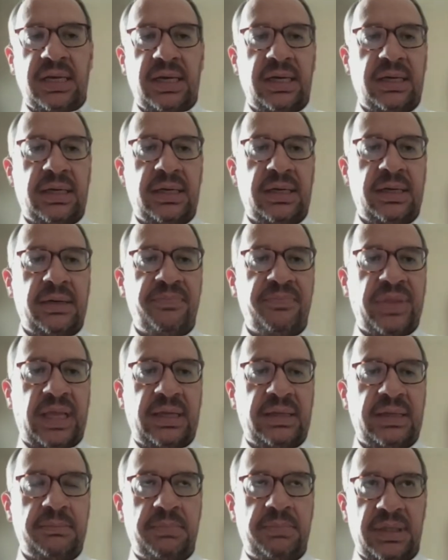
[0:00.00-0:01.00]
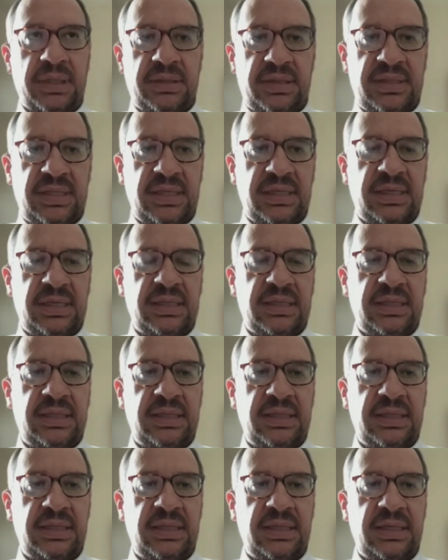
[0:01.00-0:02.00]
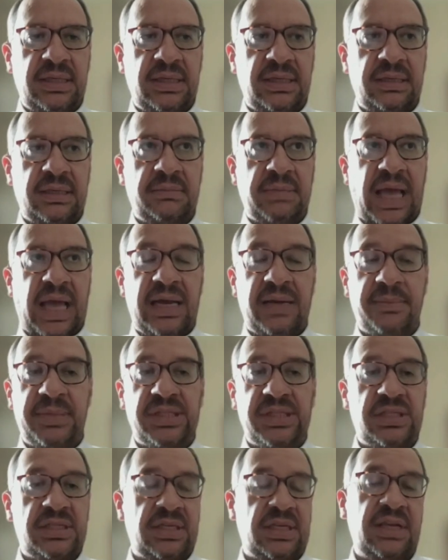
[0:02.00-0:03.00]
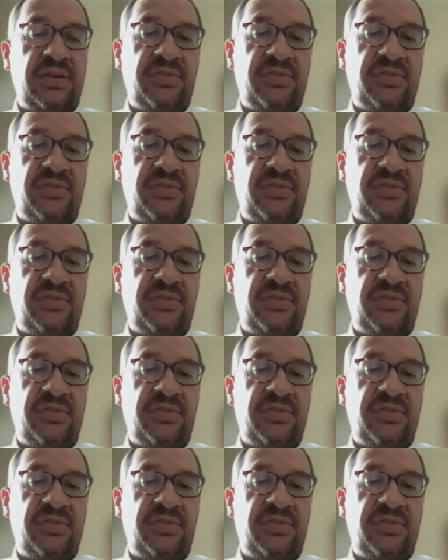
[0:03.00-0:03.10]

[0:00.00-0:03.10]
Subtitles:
the elements,